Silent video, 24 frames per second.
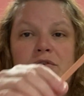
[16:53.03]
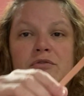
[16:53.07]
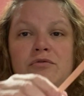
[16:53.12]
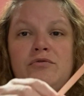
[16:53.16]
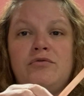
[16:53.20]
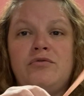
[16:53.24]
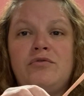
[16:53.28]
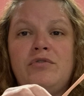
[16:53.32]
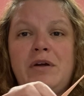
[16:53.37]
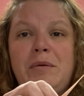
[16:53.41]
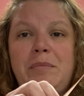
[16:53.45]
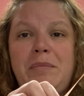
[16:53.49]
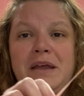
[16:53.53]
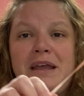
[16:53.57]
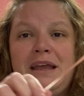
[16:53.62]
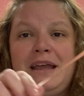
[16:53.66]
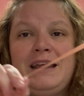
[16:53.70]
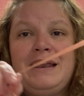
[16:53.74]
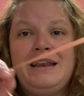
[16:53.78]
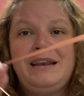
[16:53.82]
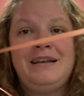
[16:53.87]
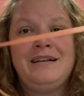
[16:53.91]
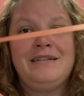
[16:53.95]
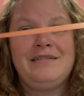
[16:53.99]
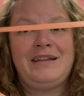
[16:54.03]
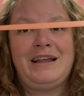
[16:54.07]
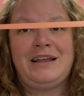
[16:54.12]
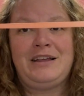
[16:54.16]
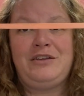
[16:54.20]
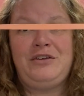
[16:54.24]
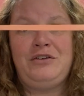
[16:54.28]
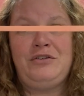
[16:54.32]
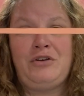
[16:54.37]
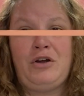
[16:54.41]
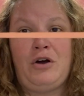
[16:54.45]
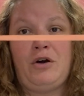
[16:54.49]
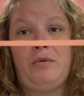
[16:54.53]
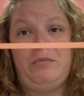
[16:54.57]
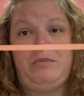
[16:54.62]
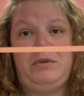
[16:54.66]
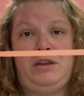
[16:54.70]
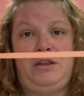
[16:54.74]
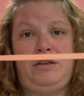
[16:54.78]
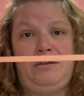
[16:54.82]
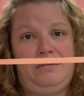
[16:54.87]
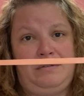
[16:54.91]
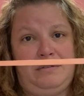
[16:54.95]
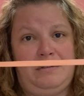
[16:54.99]
a ribbon. Like, you know, I'm
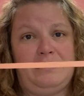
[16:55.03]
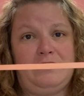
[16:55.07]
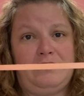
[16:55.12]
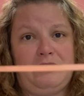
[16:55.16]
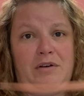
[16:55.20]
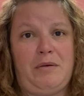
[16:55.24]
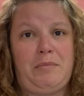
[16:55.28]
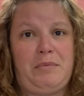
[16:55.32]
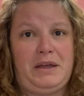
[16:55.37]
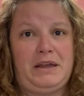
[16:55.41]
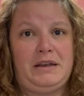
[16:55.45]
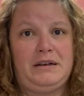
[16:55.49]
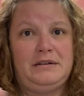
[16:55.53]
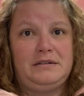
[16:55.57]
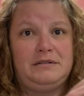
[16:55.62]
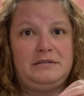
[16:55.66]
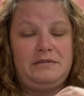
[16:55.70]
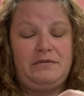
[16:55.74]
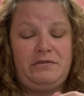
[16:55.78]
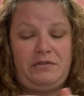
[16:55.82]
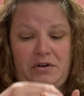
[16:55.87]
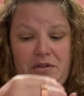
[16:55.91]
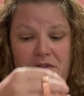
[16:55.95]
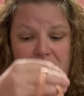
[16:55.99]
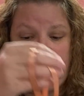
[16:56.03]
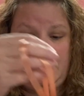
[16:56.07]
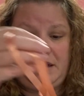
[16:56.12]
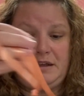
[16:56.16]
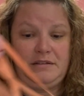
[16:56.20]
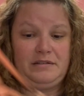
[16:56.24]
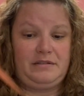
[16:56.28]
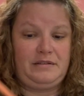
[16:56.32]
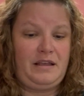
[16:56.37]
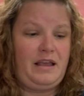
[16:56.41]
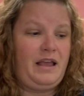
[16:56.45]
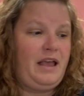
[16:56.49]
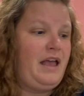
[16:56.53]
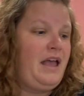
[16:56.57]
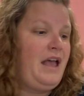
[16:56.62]
gonna use this ribbon for things.